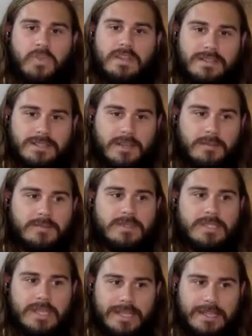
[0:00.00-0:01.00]
that
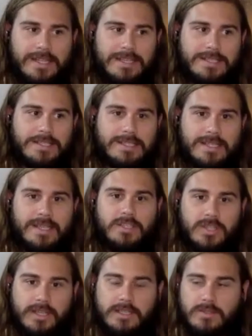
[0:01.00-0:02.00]
comes in these
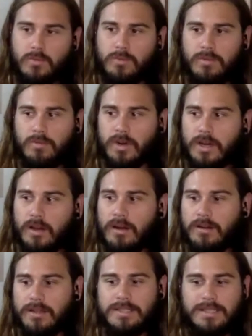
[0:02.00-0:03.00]
teachings,
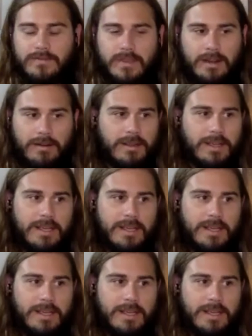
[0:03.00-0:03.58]
regardless if they're